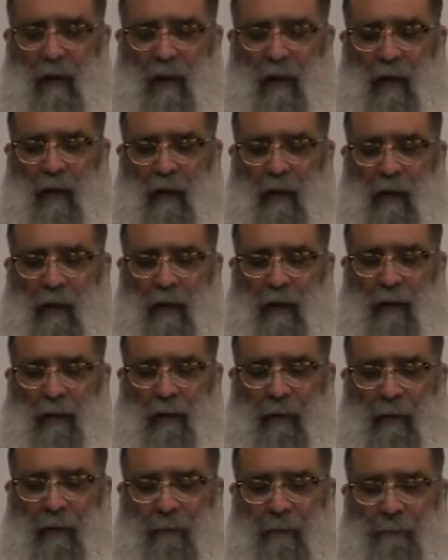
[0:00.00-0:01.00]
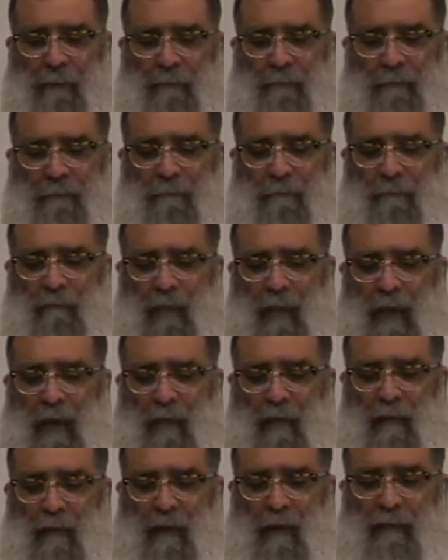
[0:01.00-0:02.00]

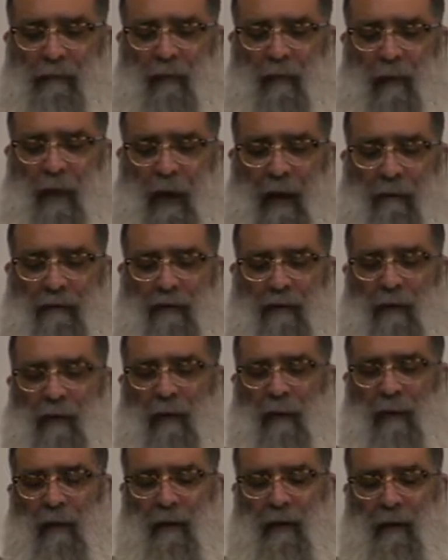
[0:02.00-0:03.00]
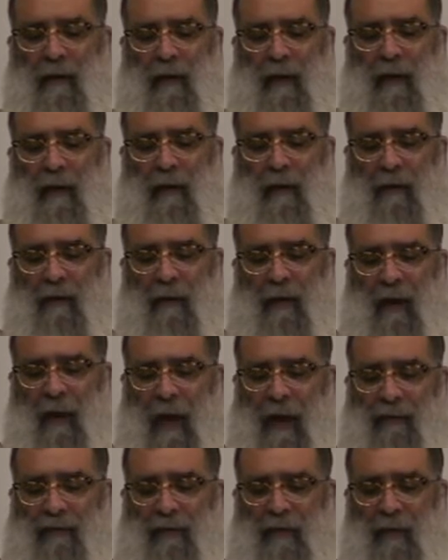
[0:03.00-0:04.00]
Therefore,
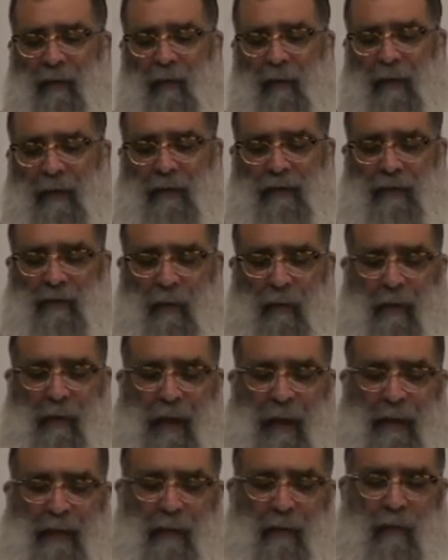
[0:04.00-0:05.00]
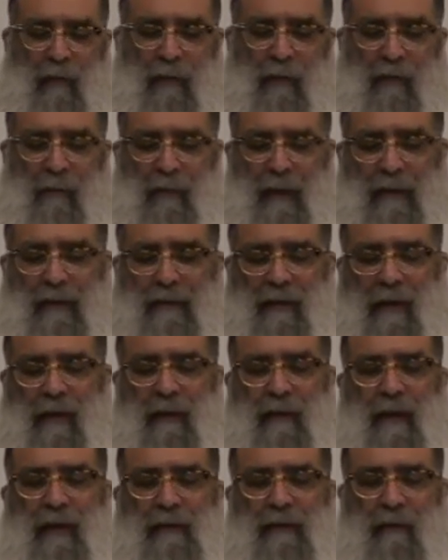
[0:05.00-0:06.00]
after we supply them with the basic
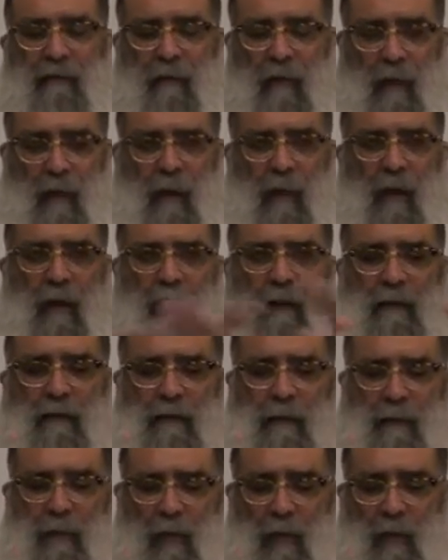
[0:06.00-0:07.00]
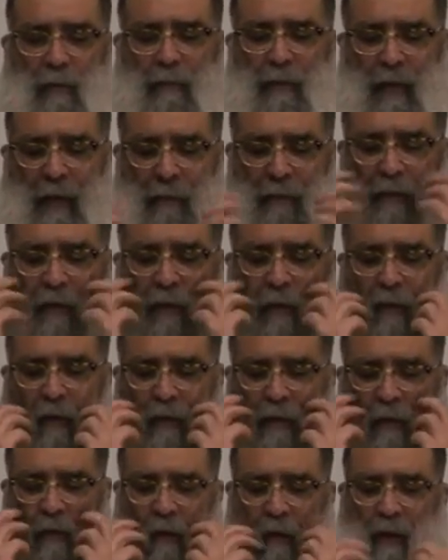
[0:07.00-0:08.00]
needs of all the poor
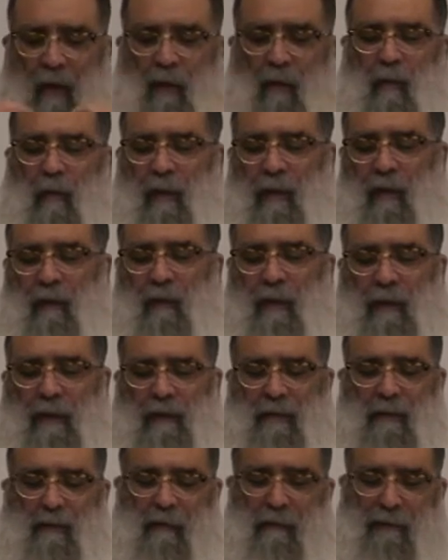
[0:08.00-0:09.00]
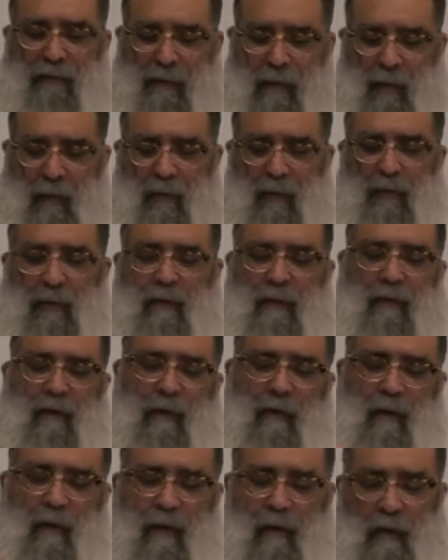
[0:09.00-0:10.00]
people, whether it's food,
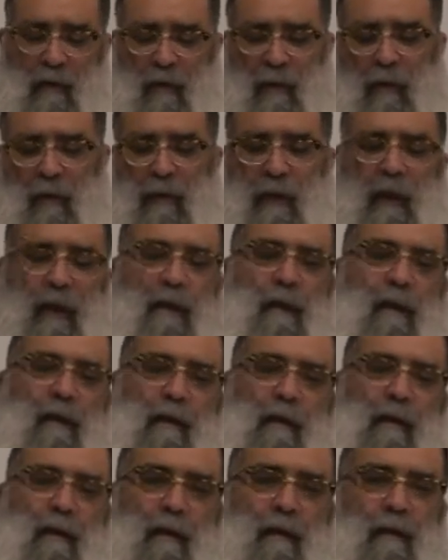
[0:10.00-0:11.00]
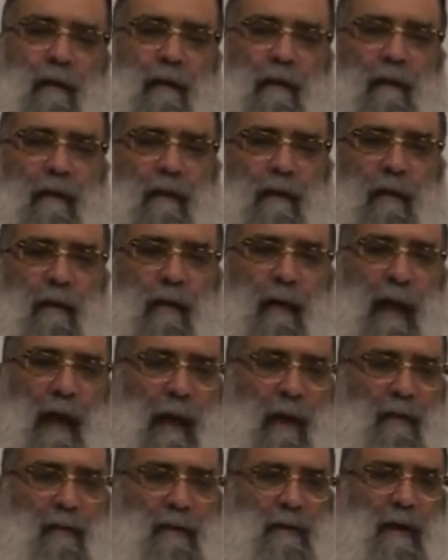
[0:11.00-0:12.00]
clothing,
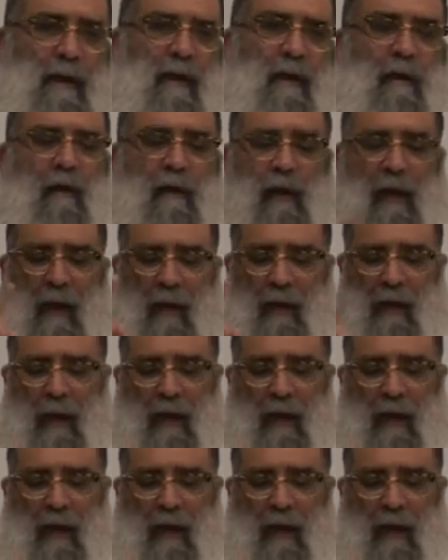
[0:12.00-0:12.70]
housing, and